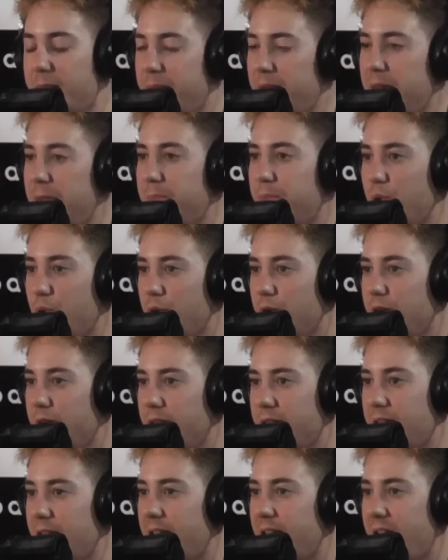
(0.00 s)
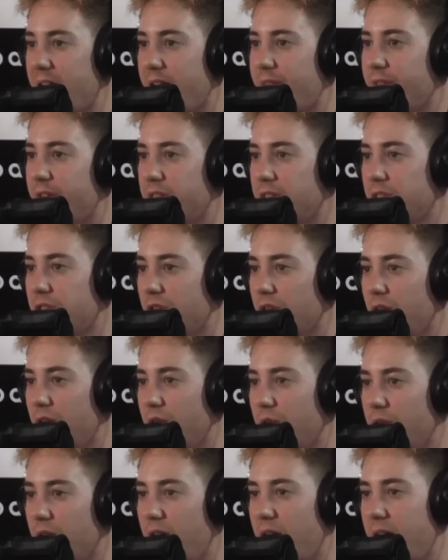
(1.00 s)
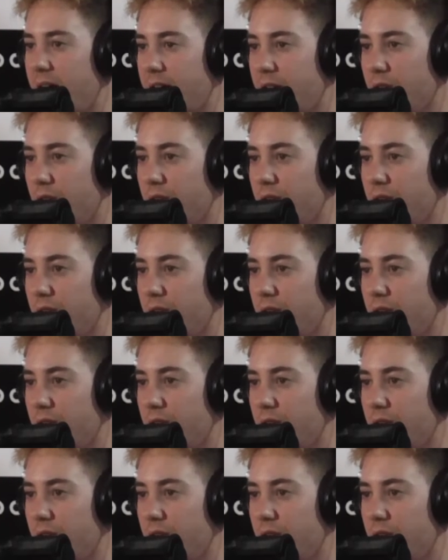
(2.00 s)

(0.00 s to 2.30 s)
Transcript: Beatport. They have it so I